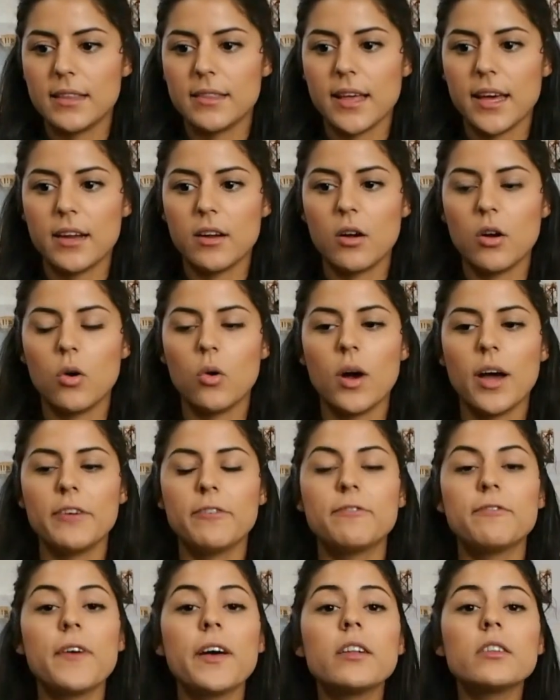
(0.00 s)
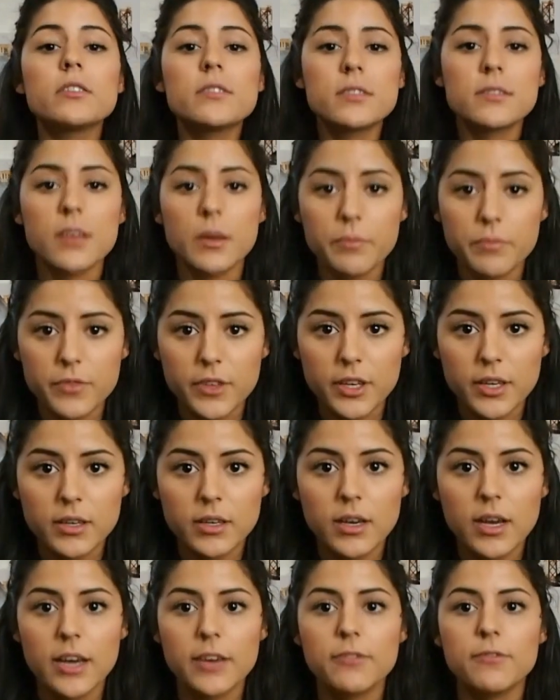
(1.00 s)
oh, I felt something,
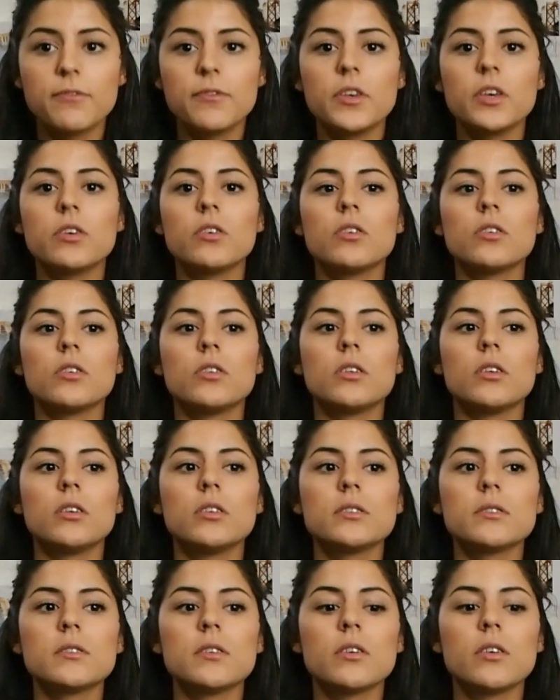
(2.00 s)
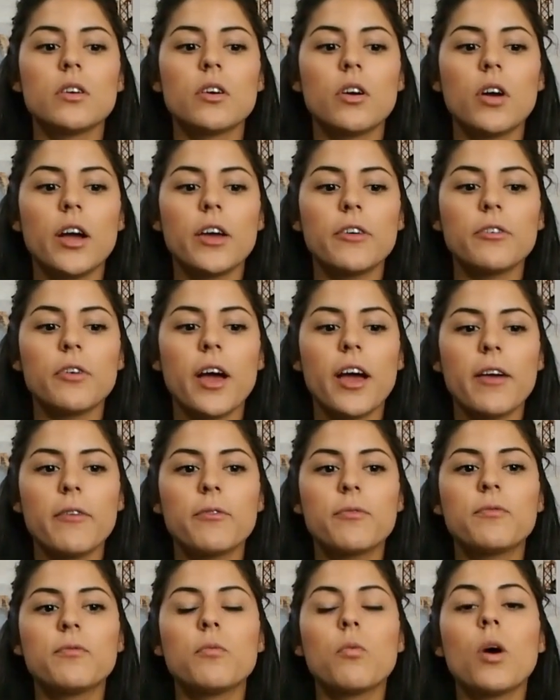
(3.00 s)
I feel I've
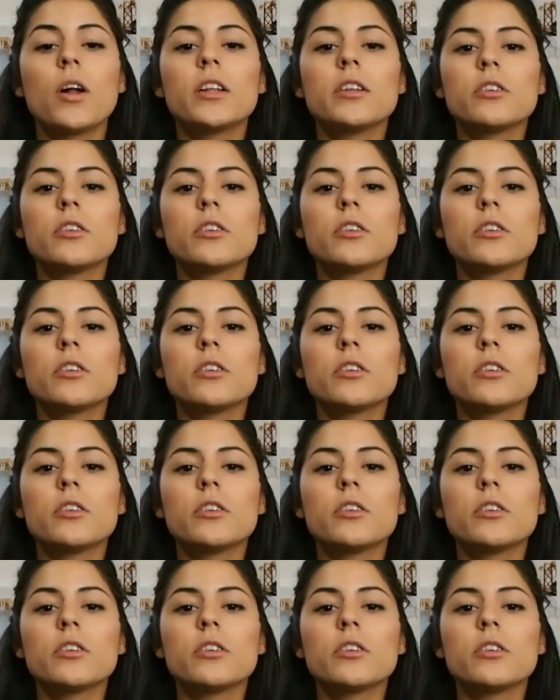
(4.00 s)
wanted to